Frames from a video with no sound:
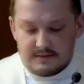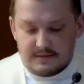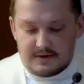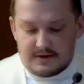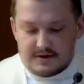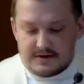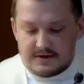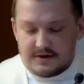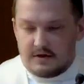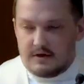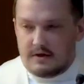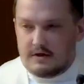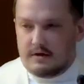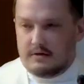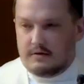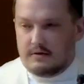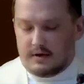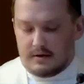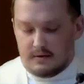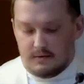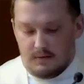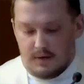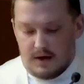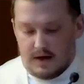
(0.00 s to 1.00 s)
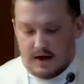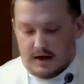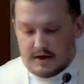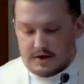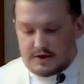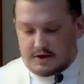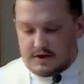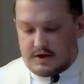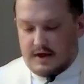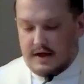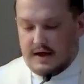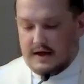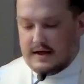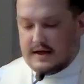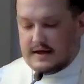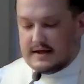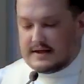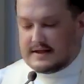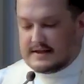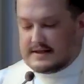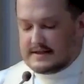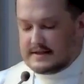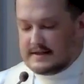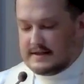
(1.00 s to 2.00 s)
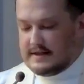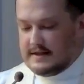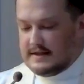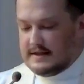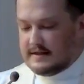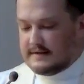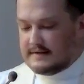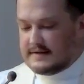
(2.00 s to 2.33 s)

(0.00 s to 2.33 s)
we are so awash in a sea